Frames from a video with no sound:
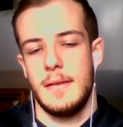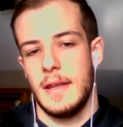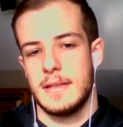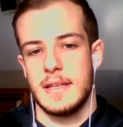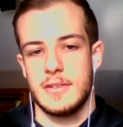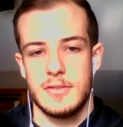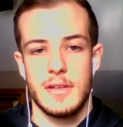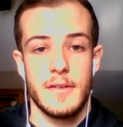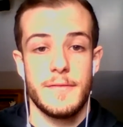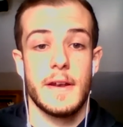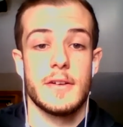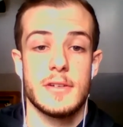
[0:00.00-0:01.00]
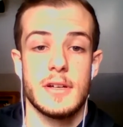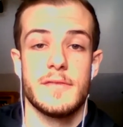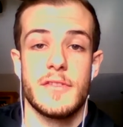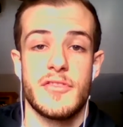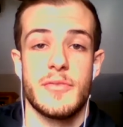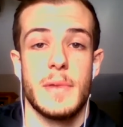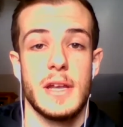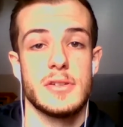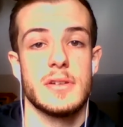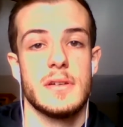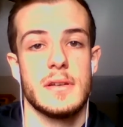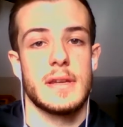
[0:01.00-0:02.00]
essentially a fair share of
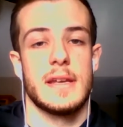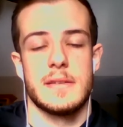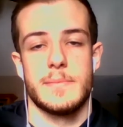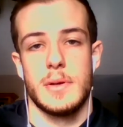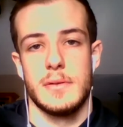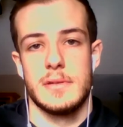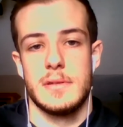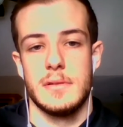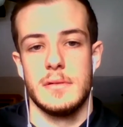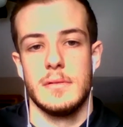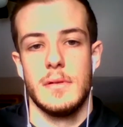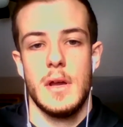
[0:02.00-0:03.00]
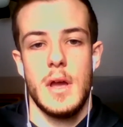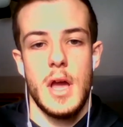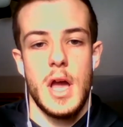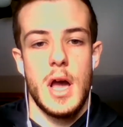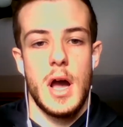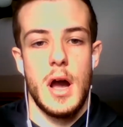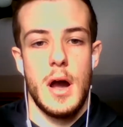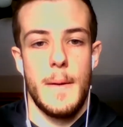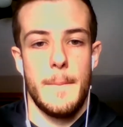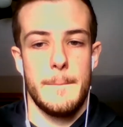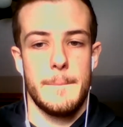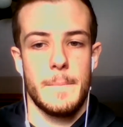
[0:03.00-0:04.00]
information, as opposed to
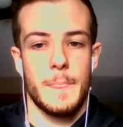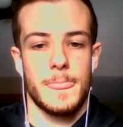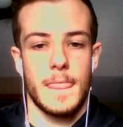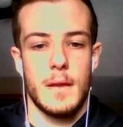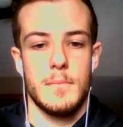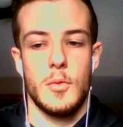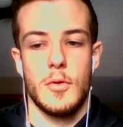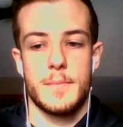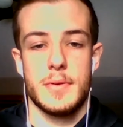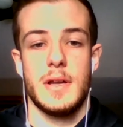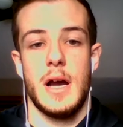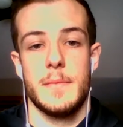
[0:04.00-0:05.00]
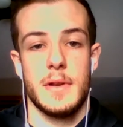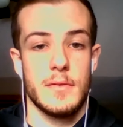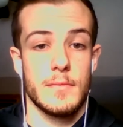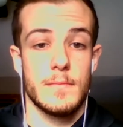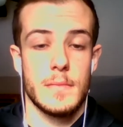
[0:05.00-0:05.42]
more predominant,